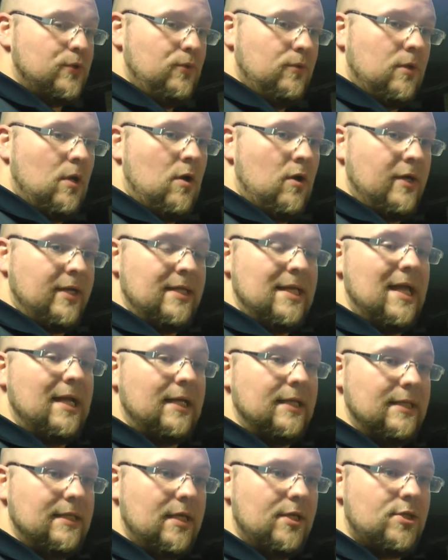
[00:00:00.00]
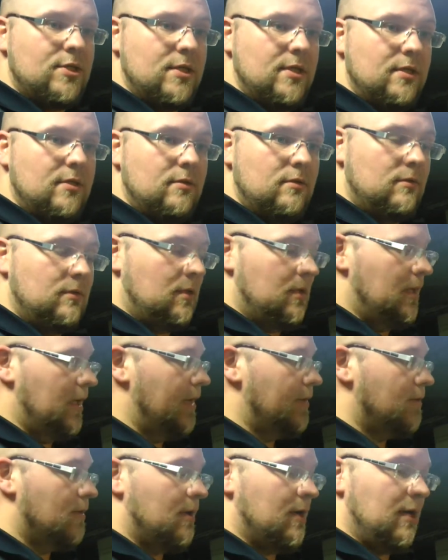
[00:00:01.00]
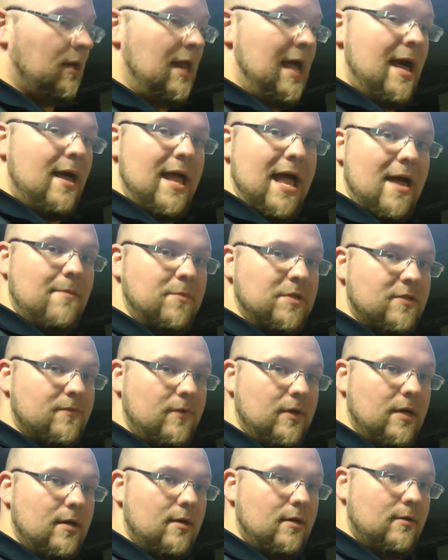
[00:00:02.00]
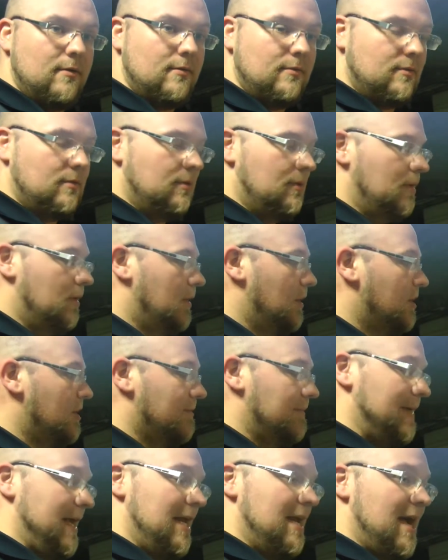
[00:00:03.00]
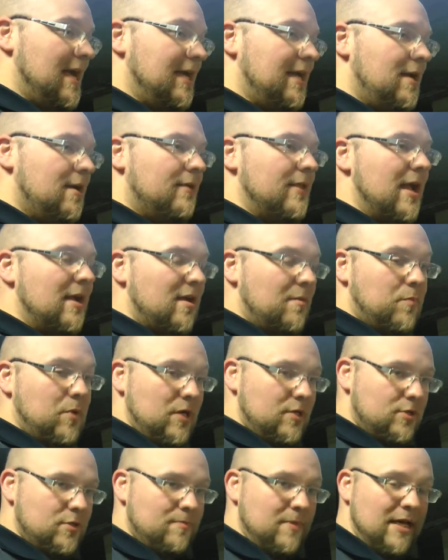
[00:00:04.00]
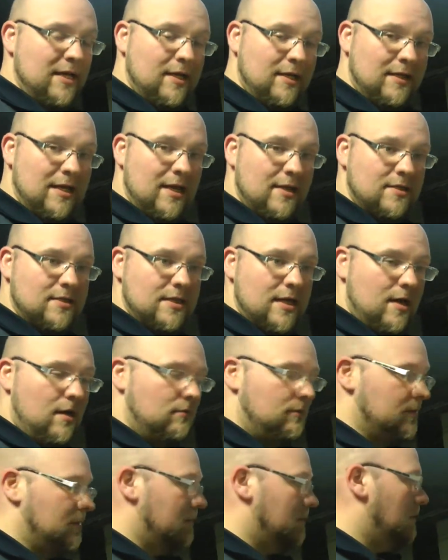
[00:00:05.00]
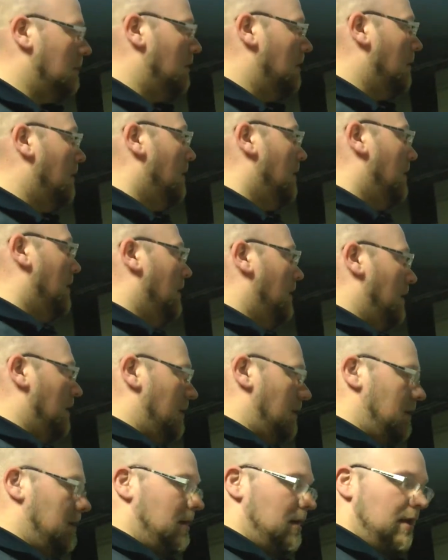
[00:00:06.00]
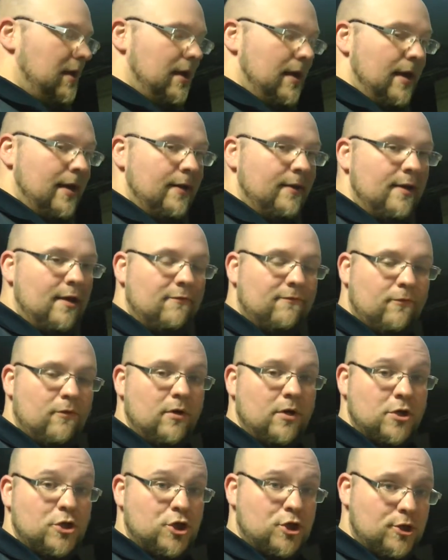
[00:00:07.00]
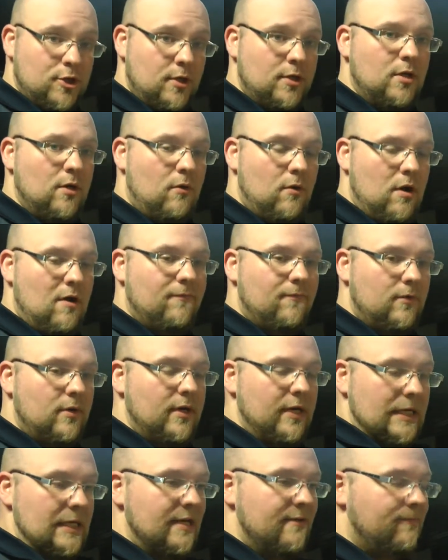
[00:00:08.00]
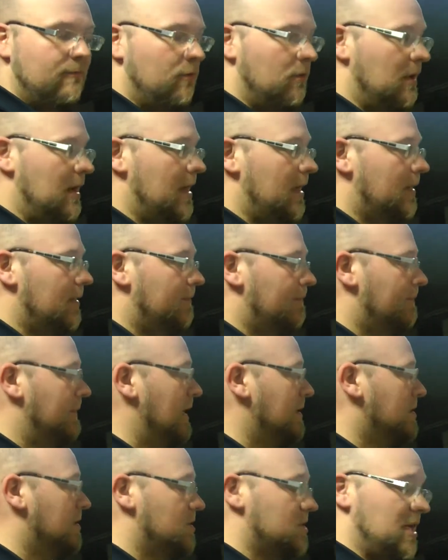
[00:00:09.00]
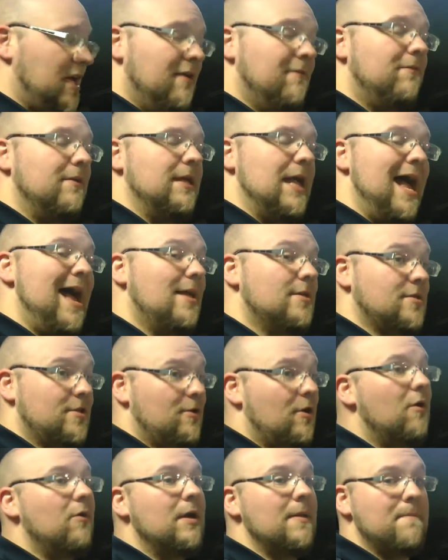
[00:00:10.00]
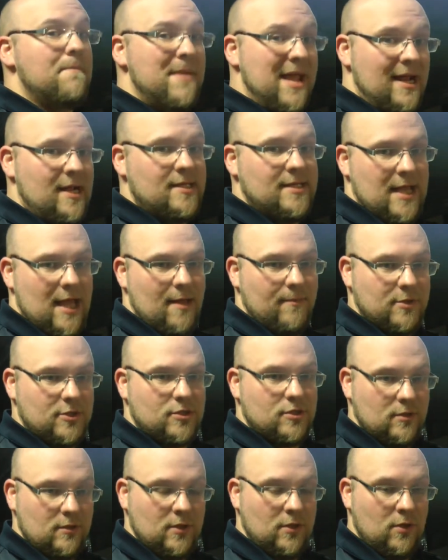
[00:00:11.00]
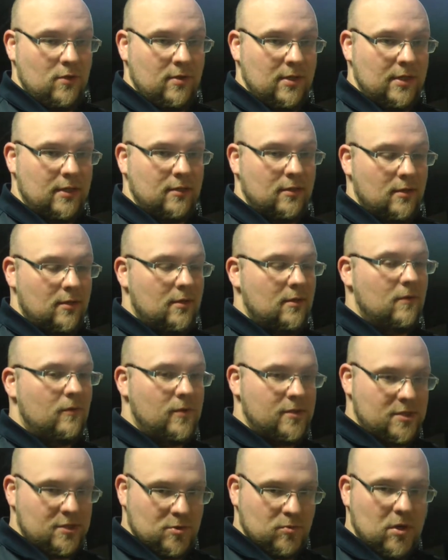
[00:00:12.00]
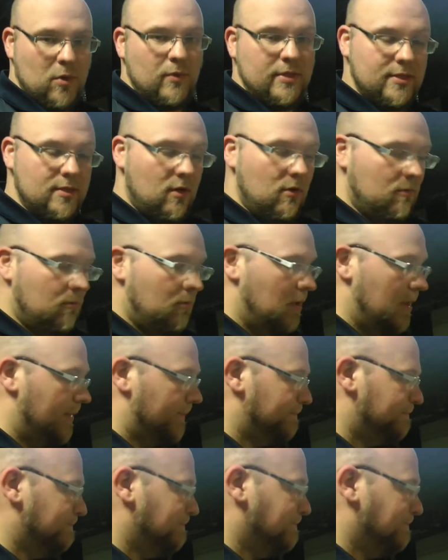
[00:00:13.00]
too long in that condition and you're in a loud atmosphere, you may not hear that compressor making that sound. And therefore it should go off on an E4 message if it hasn't already made damage to the unit, which is what we don't want.